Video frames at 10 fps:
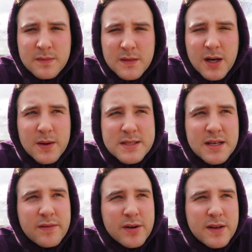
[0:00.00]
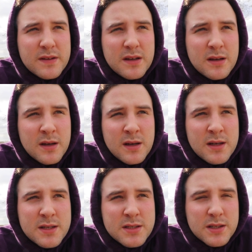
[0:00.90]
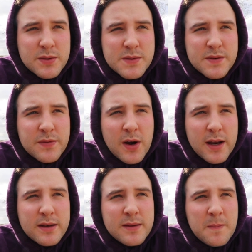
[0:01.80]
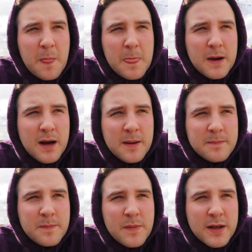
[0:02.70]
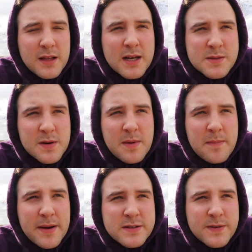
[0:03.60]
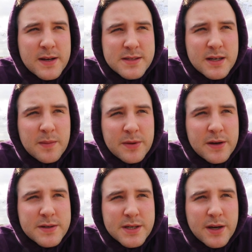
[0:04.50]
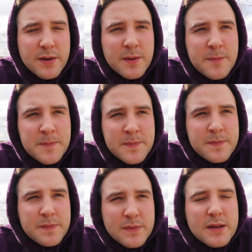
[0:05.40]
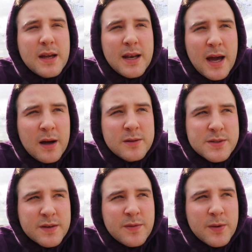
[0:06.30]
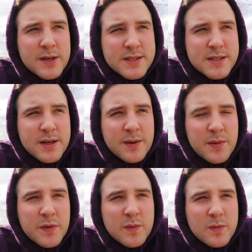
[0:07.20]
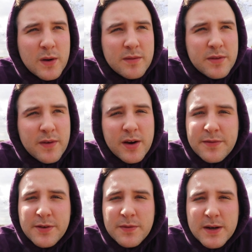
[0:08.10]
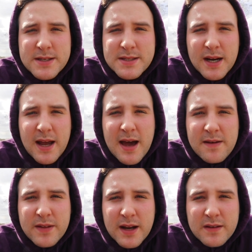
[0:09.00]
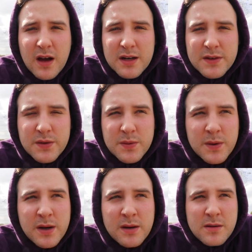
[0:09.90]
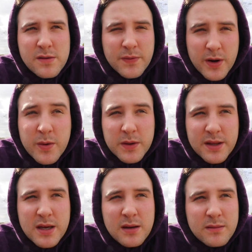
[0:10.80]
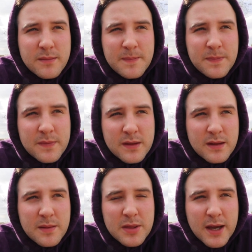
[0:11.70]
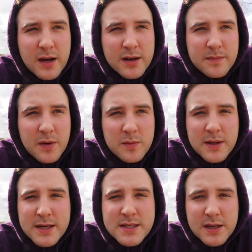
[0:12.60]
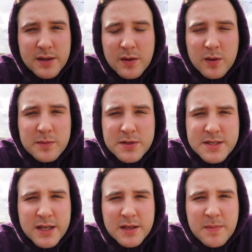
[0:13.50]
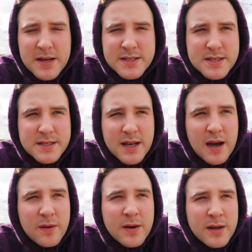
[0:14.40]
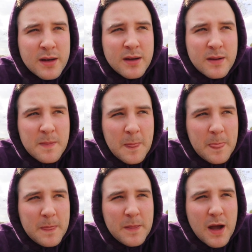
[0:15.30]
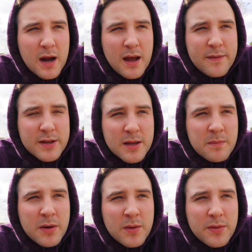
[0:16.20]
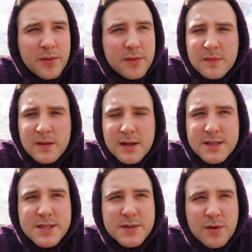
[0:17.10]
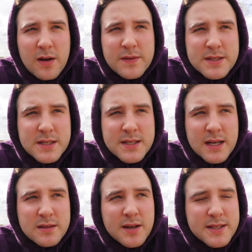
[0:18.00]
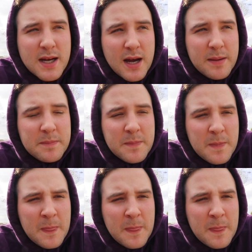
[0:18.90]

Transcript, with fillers: You know, it's never easy to lose a friend. Um, I lost one of my best friends a couple years ago, and now losing Forrest, you know, he was one of the very few friends that I have that I talk to frequently. I mean, like on a, like I said, an almost daily basis, and now not having them both, it's just rough. It's gonna take a lot of time.